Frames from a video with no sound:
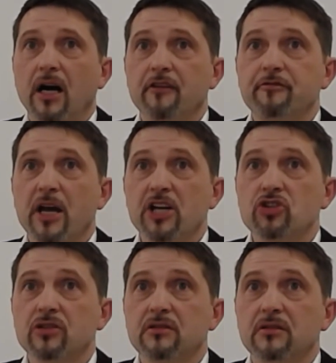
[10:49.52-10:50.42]
I have
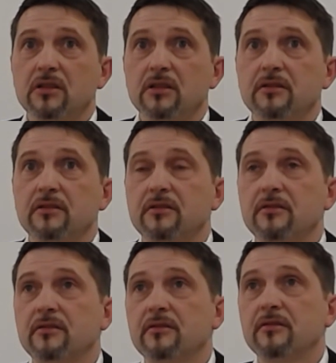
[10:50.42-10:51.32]
mentioned uh,
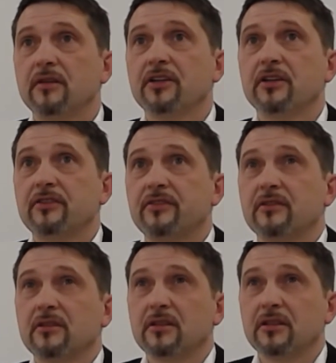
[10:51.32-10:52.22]
that
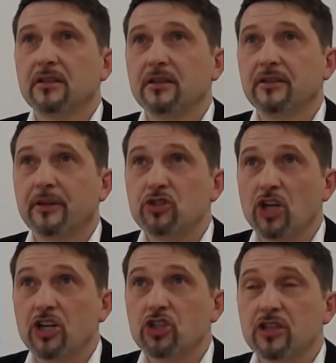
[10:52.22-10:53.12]
is uh, some
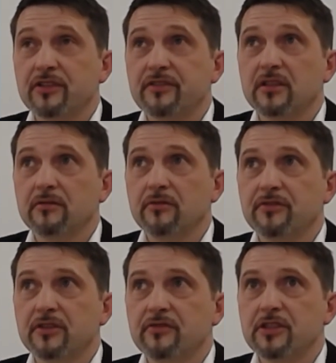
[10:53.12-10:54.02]
challenges uh,
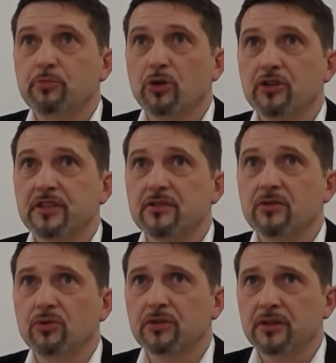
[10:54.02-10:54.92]
within this
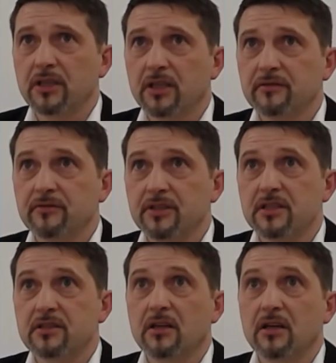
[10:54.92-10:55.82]
process route and
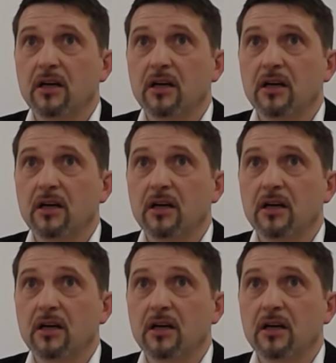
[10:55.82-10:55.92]
this is